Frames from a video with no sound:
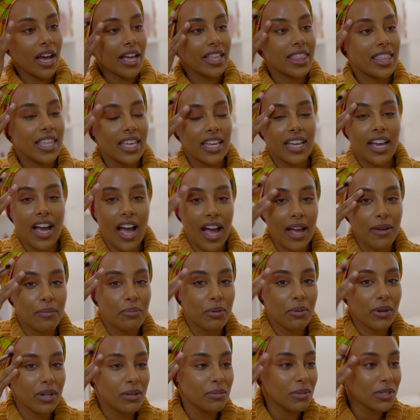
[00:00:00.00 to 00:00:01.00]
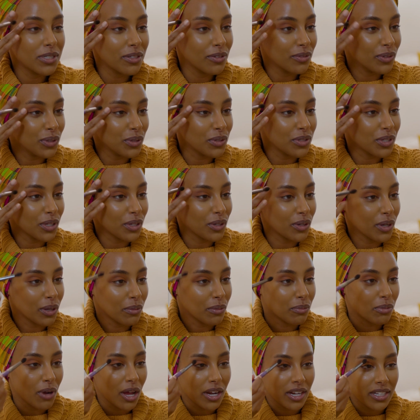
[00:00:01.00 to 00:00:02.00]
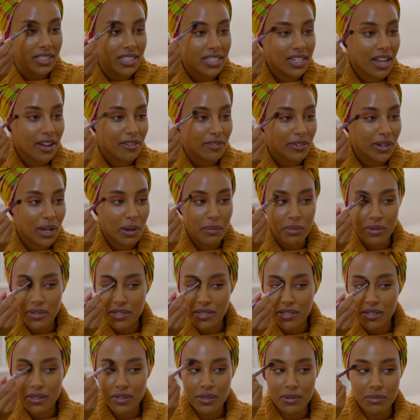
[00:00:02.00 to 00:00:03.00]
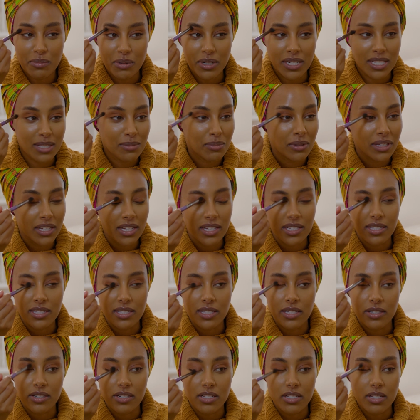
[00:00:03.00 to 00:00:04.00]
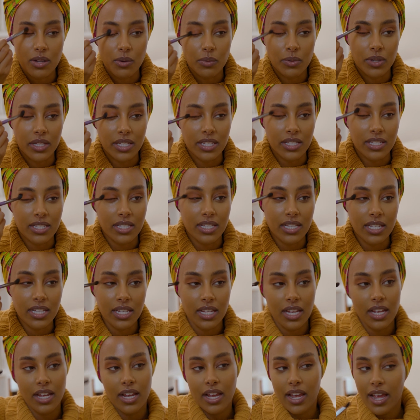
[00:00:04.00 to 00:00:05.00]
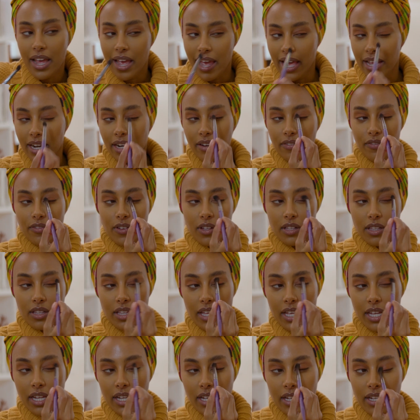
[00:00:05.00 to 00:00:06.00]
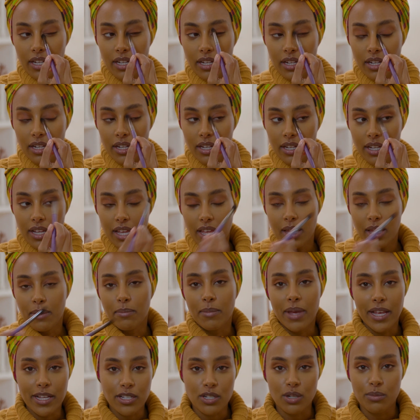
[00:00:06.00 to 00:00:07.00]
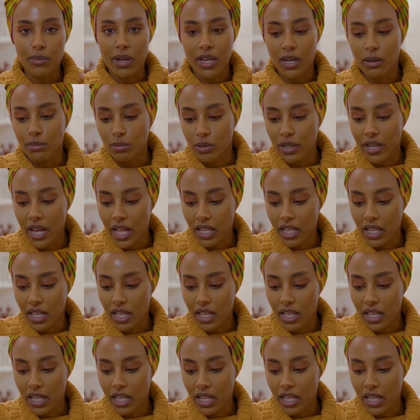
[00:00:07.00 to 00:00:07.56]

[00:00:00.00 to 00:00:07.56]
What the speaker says: I think I pretty much have used a cream product in every episode, but it's because they're so easy. And I feel like it makes your makeup look